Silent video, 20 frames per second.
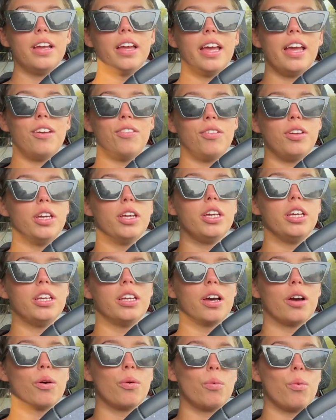if he
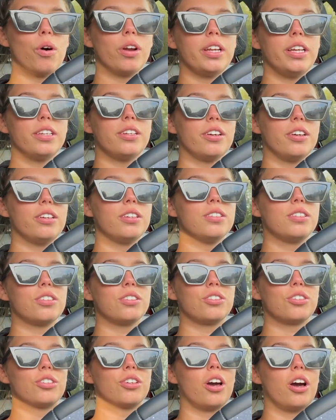wanted us
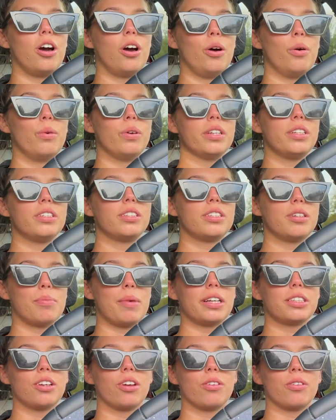to go to
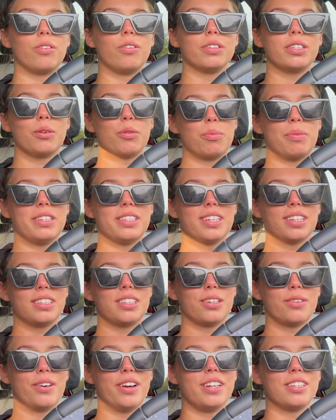McDonald's, it would be 60
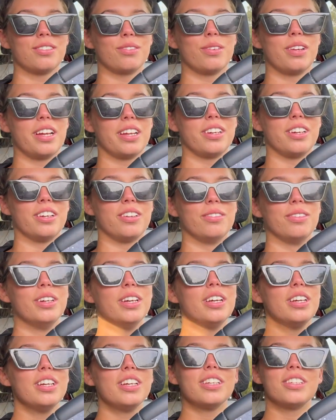quid, so we're like,
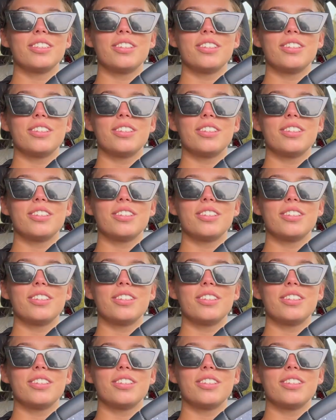no.